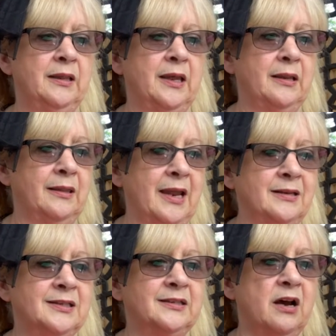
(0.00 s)
They then
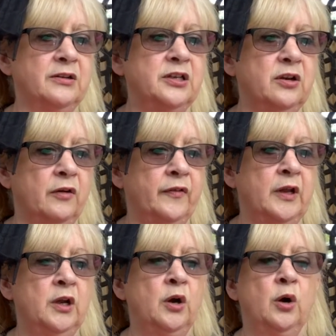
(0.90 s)
started off,
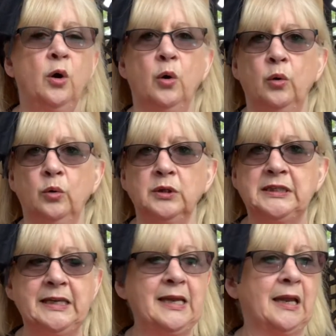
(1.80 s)
all
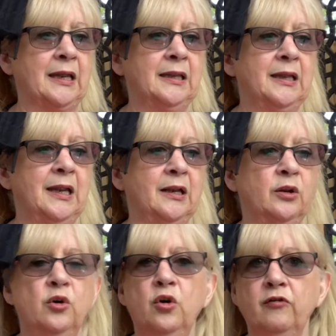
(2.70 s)
singing in
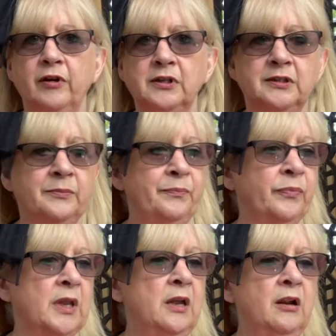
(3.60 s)
chorus.
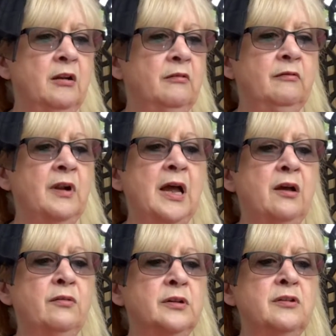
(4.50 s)

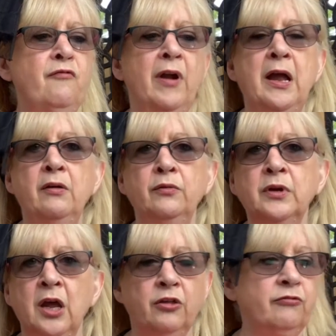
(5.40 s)
"Round and
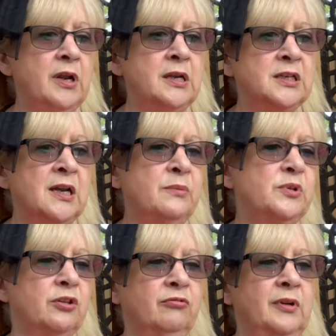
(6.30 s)
round, 3 times
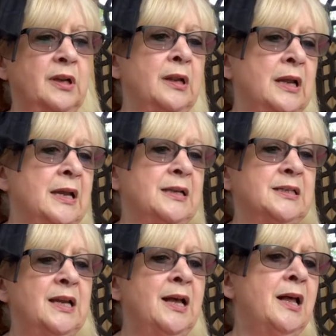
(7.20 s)
3,
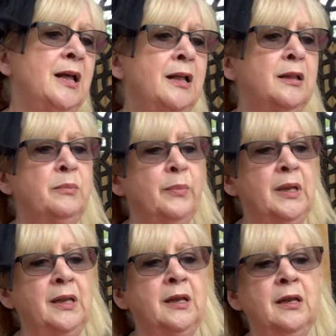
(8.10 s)
tell
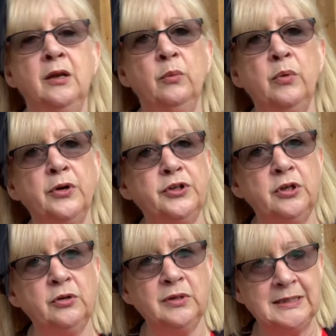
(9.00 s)
me what
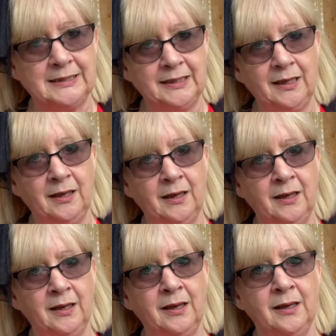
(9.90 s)
you
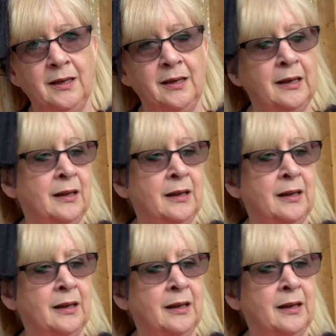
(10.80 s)
see."